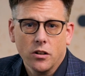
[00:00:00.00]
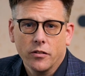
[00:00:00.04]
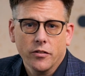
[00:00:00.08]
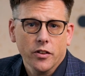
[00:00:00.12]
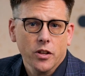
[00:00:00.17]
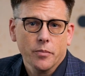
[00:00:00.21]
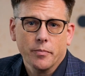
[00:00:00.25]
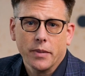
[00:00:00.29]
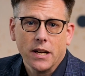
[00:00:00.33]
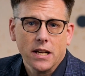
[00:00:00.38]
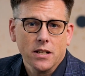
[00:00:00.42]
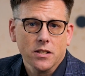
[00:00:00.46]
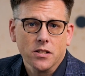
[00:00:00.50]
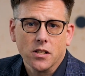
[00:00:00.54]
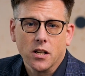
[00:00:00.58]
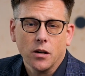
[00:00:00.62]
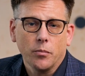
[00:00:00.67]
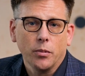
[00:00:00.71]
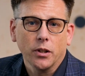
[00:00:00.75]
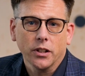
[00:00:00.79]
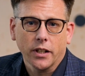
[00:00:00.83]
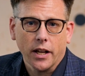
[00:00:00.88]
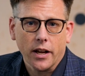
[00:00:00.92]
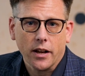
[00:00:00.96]
over the past
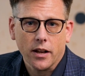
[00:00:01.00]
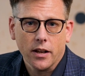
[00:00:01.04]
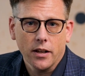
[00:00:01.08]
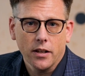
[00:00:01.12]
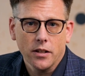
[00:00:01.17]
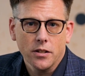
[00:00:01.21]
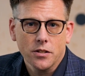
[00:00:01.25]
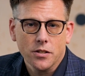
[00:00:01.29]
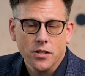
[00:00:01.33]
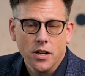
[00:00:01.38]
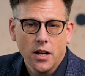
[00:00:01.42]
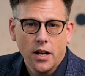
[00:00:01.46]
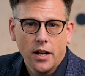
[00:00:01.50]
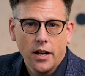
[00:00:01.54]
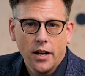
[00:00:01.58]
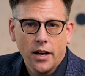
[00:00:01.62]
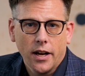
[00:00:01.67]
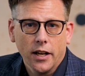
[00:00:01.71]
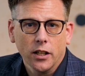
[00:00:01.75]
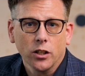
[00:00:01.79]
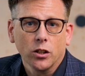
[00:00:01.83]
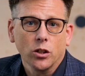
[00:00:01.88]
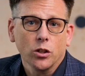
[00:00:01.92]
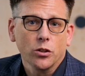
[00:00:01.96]
couple decades
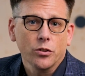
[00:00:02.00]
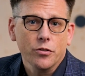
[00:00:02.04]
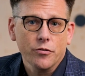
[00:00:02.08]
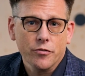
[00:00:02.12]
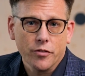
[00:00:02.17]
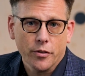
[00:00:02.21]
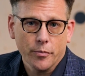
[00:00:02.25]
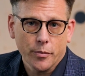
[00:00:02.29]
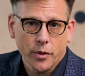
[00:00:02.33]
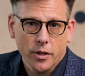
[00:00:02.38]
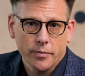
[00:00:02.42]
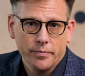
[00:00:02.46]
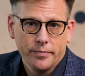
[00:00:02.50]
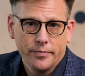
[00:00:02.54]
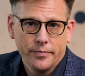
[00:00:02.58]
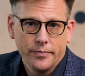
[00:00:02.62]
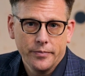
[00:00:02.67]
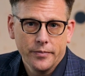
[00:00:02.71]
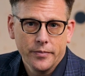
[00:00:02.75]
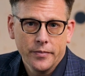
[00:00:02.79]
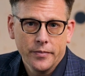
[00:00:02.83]
and learn from them.